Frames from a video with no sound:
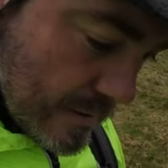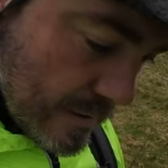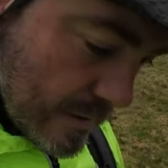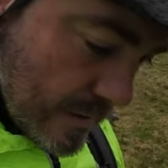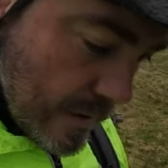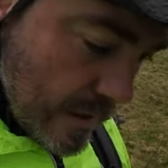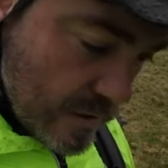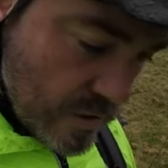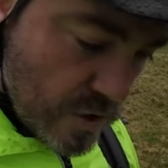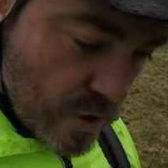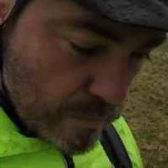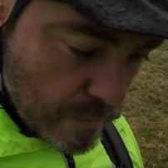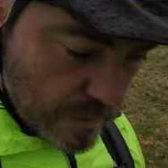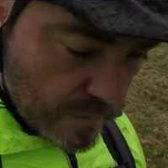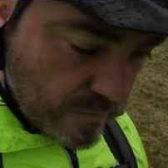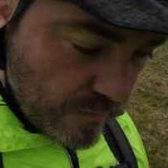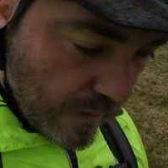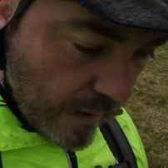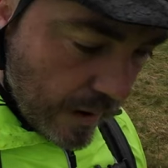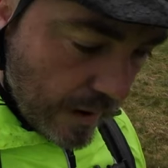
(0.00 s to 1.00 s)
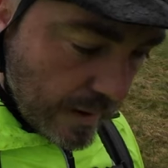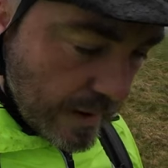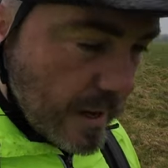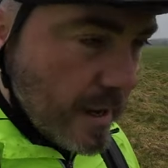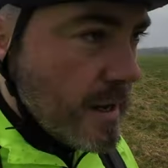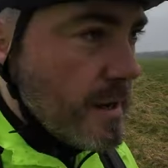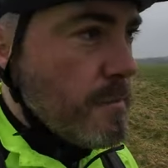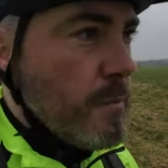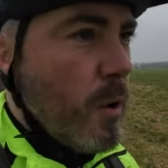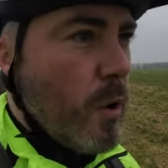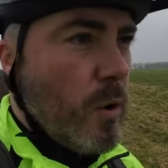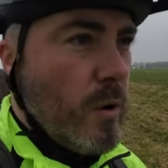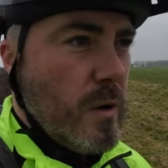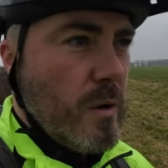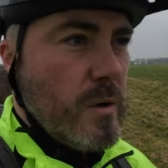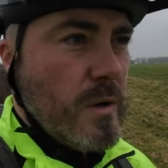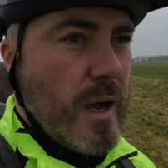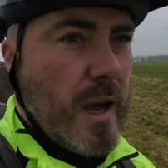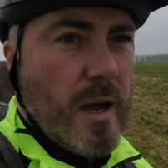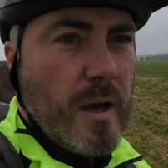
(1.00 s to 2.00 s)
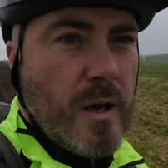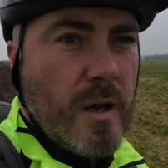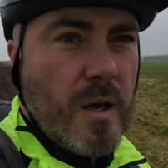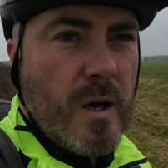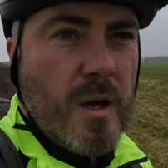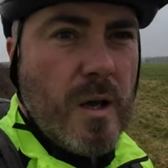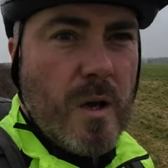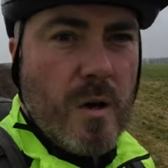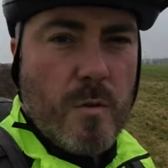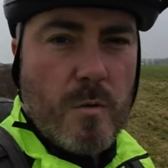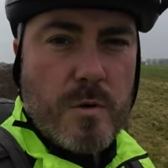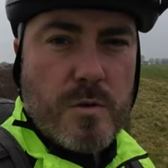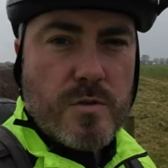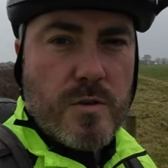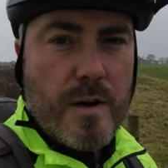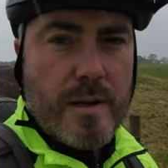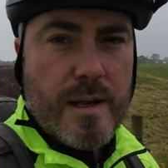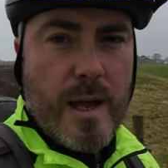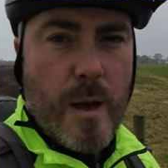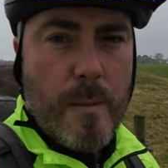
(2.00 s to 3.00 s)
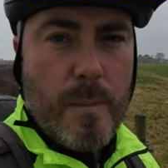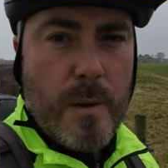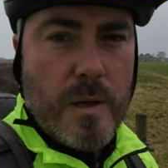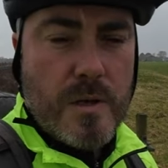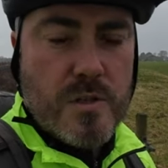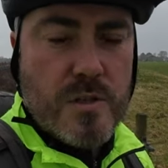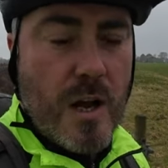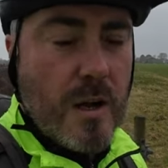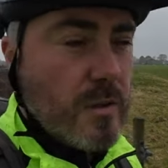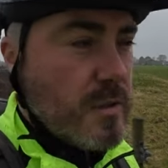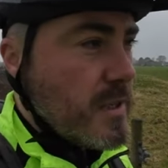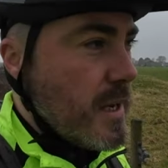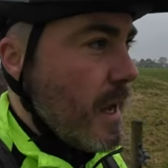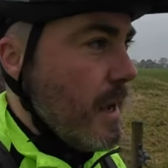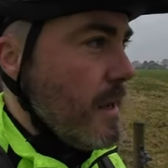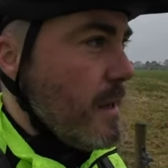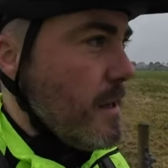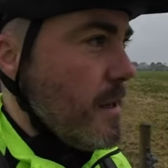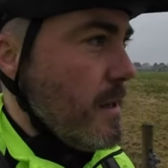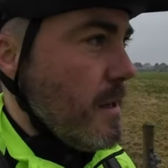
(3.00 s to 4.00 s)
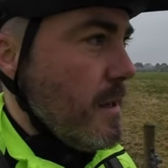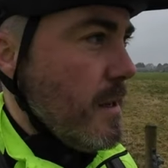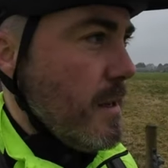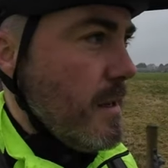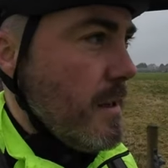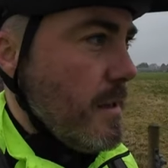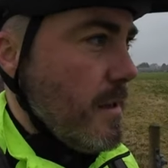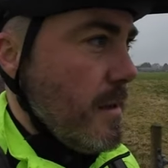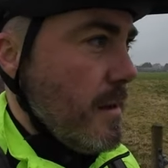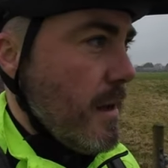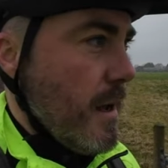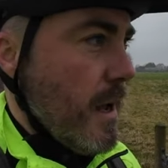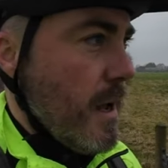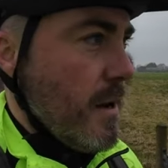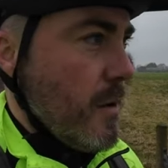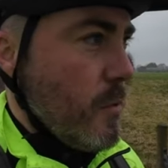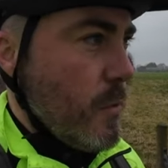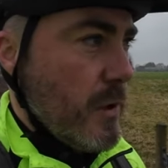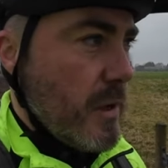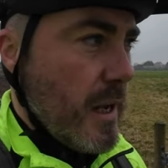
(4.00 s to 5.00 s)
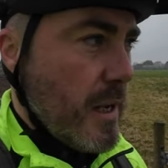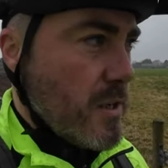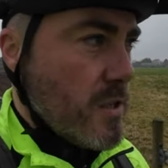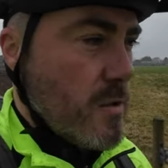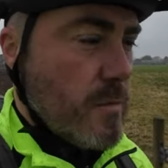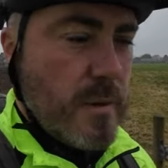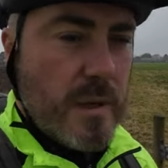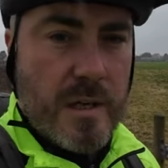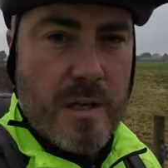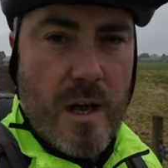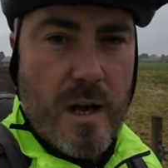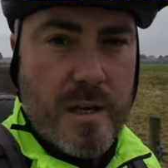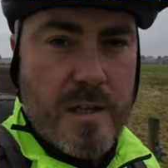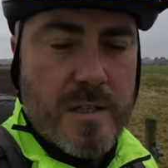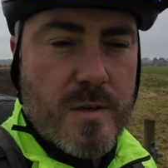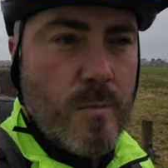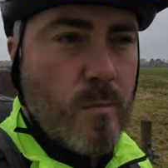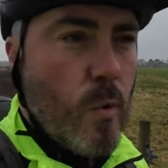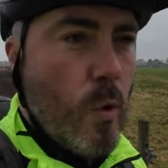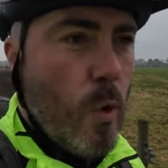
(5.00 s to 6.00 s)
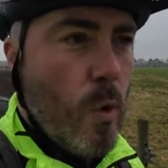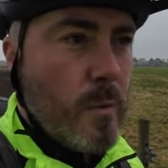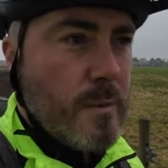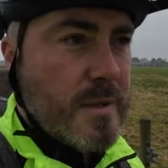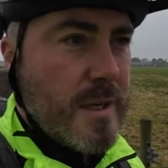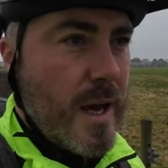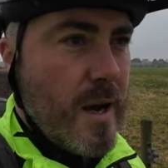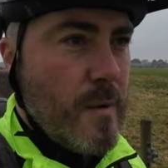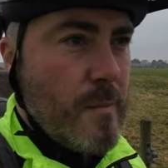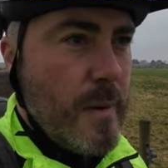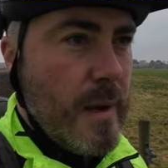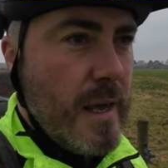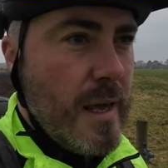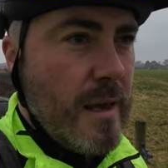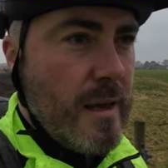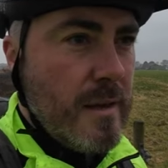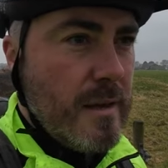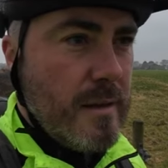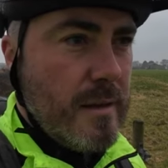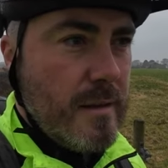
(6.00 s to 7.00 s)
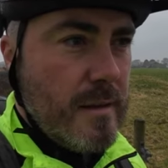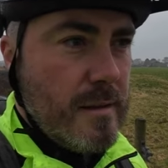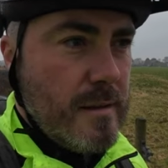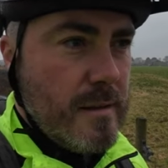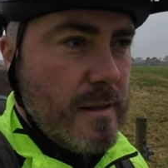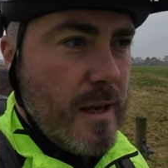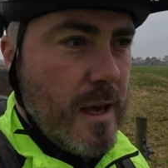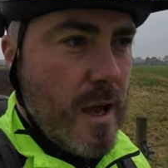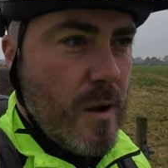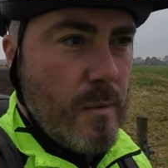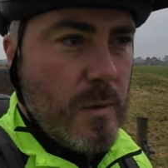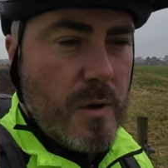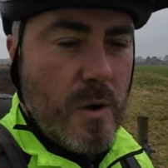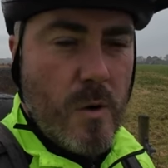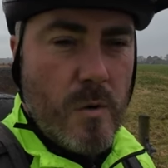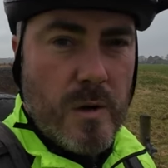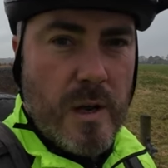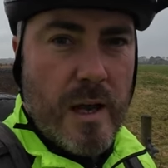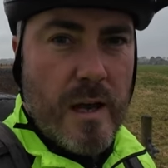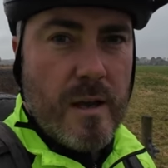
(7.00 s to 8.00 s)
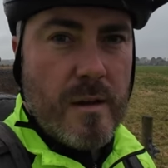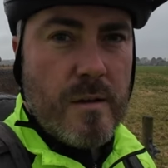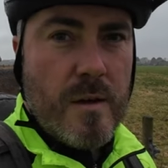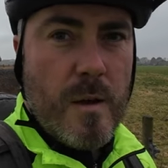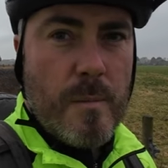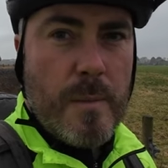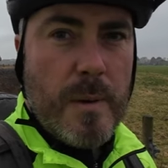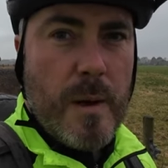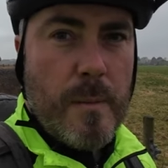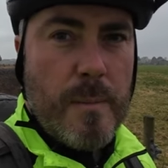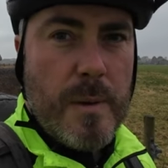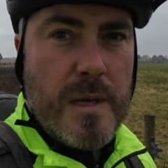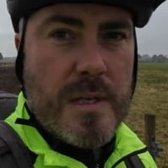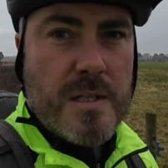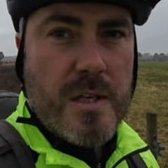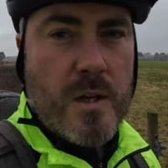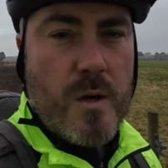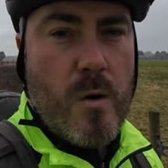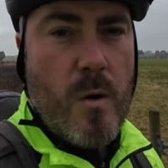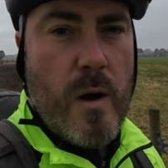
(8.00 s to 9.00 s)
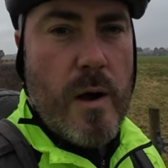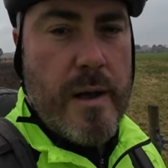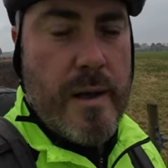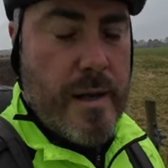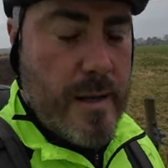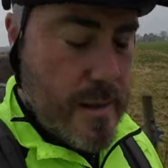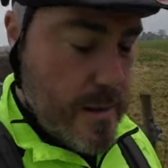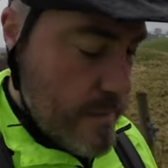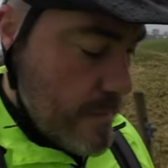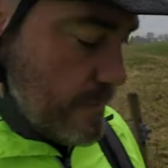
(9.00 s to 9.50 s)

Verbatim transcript: Uh, should be fine, but yeah, we'll try and get a bit of shelter. And I want to get something nice and warm down me. Yeah, we'll go and get a bit of peace and quiet.